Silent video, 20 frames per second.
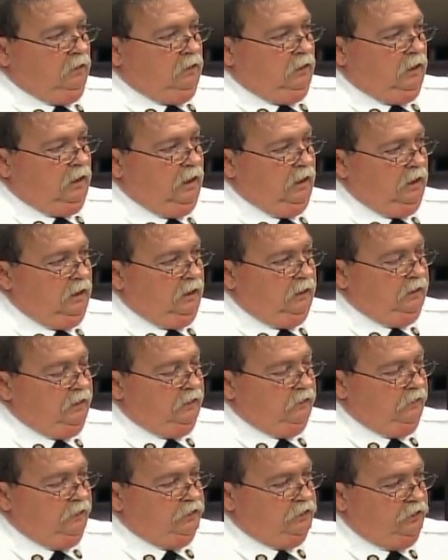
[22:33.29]

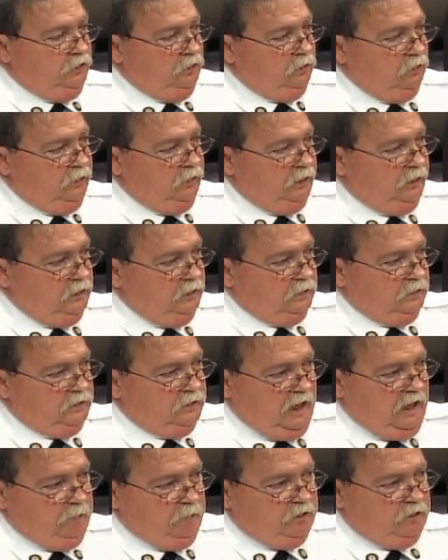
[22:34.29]
Another issue is
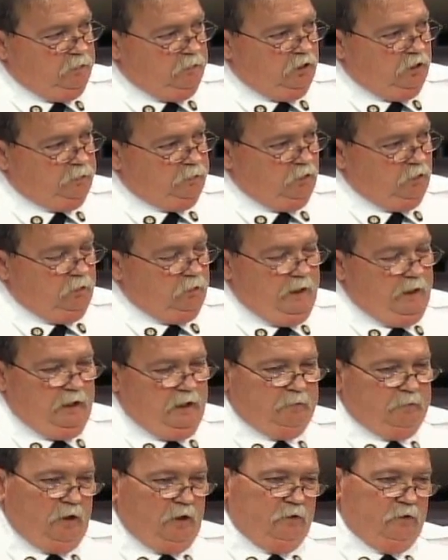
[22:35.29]
establish multiple
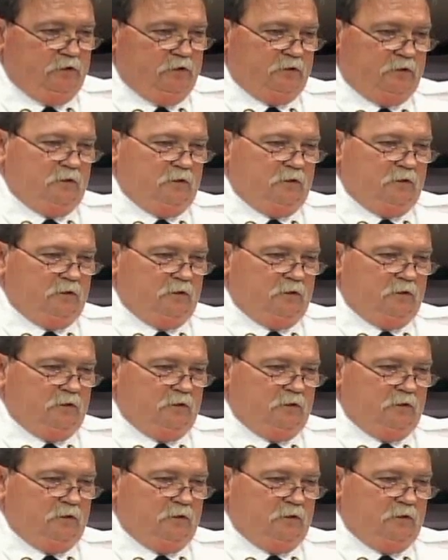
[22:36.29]
command posts,